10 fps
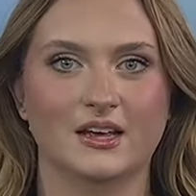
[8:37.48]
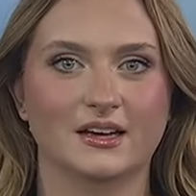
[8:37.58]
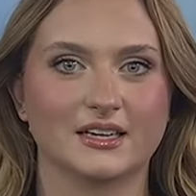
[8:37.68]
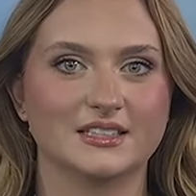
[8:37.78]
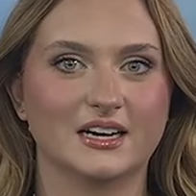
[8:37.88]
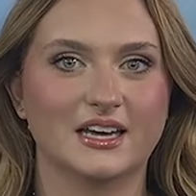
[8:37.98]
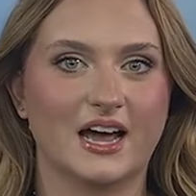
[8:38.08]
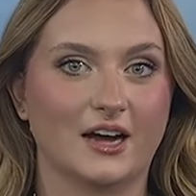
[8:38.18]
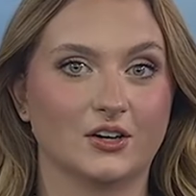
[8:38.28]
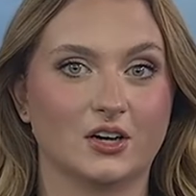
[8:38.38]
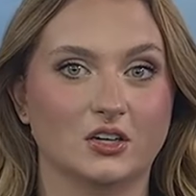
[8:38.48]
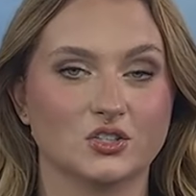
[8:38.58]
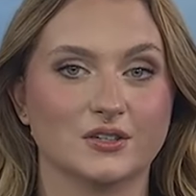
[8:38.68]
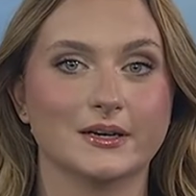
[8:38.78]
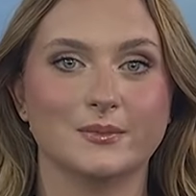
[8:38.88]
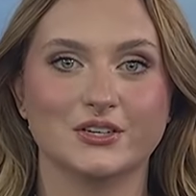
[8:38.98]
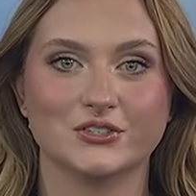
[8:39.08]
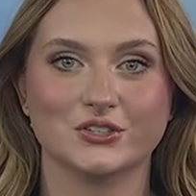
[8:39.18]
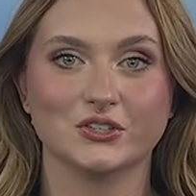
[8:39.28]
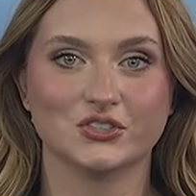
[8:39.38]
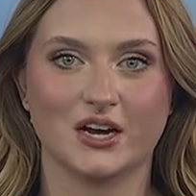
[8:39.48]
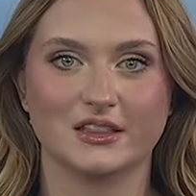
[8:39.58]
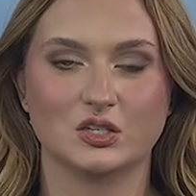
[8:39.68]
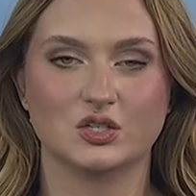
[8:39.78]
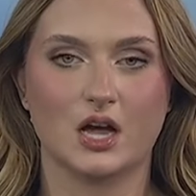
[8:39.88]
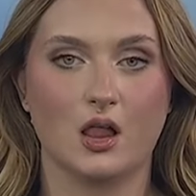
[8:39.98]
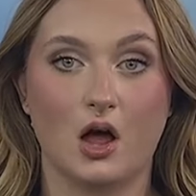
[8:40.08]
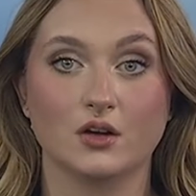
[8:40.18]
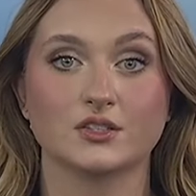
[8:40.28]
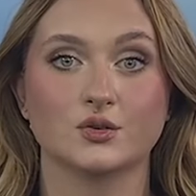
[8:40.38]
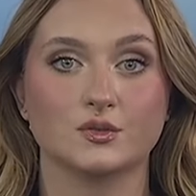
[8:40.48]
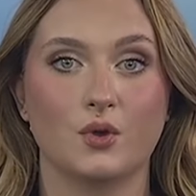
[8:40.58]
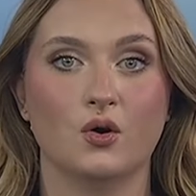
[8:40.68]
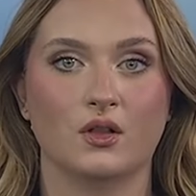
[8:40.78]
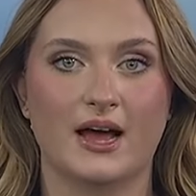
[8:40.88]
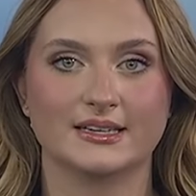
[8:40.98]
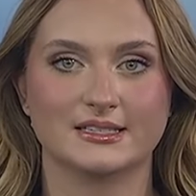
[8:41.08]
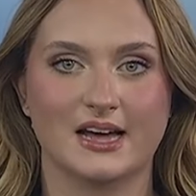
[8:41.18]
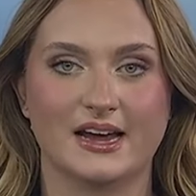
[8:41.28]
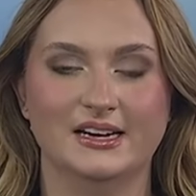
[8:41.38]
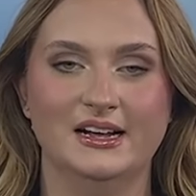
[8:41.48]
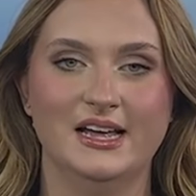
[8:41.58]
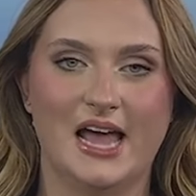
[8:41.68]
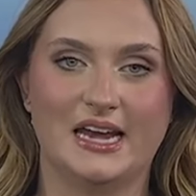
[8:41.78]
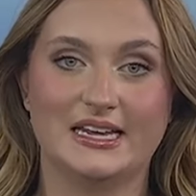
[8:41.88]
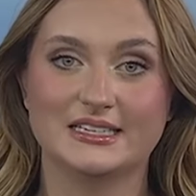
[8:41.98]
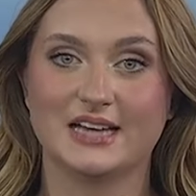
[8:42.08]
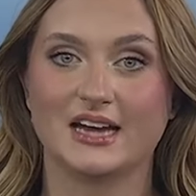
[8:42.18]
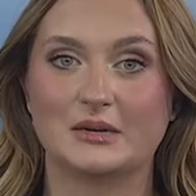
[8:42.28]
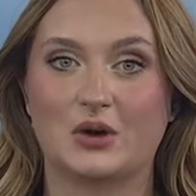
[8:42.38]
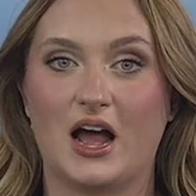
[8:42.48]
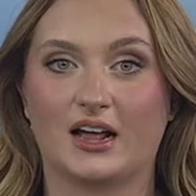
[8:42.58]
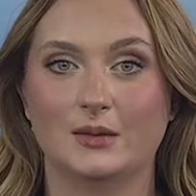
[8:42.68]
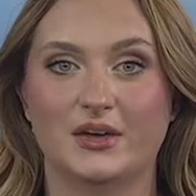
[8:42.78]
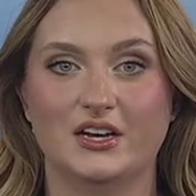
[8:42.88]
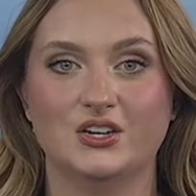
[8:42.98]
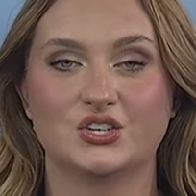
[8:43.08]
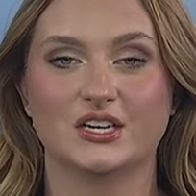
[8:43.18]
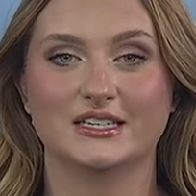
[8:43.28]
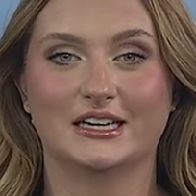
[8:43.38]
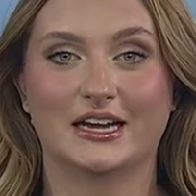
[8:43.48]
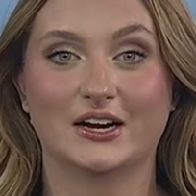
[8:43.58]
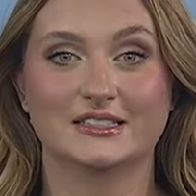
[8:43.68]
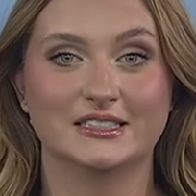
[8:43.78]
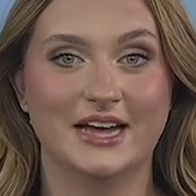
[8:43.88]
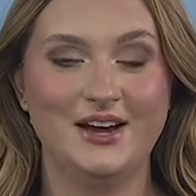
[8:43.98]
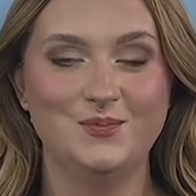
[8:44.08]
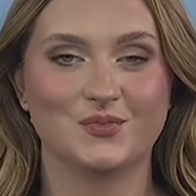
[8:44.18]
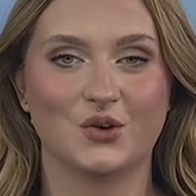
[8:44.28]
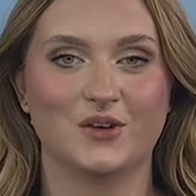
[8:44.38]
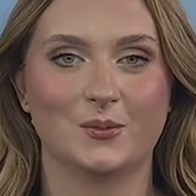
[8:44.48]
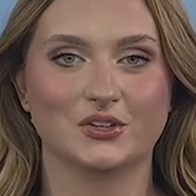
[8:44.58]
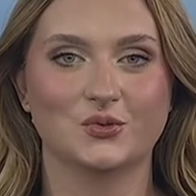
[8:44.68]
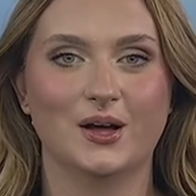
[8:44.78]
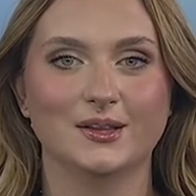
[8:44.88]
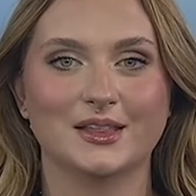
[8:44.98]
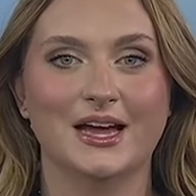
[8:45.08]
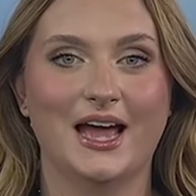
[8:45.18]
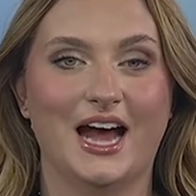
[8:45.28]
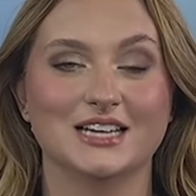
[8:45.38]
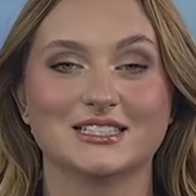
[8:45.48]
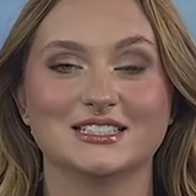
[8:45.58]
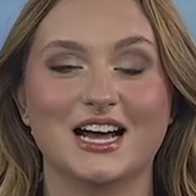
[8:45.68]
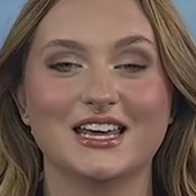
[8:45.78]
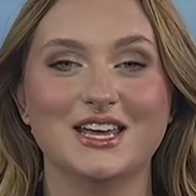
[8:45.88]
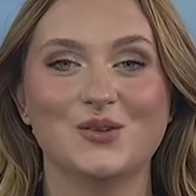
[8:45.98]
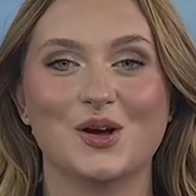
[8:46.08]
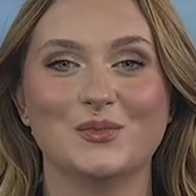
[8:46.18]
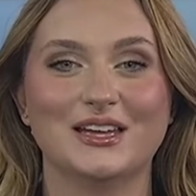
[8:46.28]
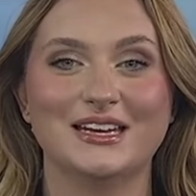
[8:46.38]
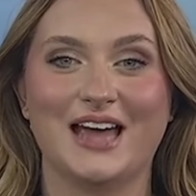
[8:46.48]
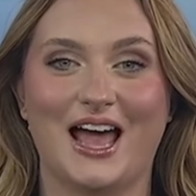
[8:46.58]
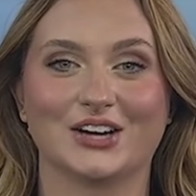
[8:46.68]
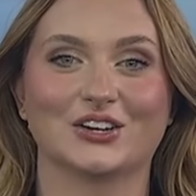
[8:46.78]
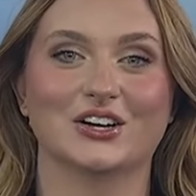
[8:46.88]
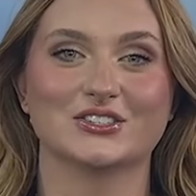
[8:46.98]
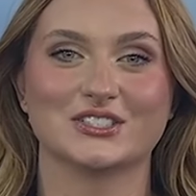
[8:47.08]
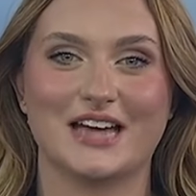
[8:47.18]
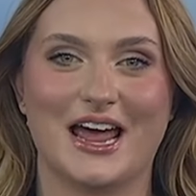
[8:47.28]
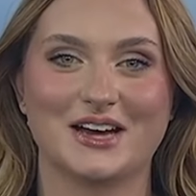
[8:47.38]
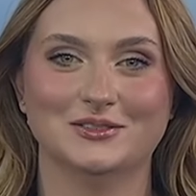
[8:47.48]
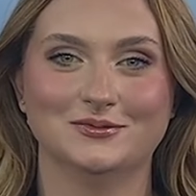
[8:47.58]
Kentucky Agriculture Commissioner Jonathan Schell also spoke last night, and he signed a proclamation declaring today, November 12th, as Kentucky Women in Agriculture Day.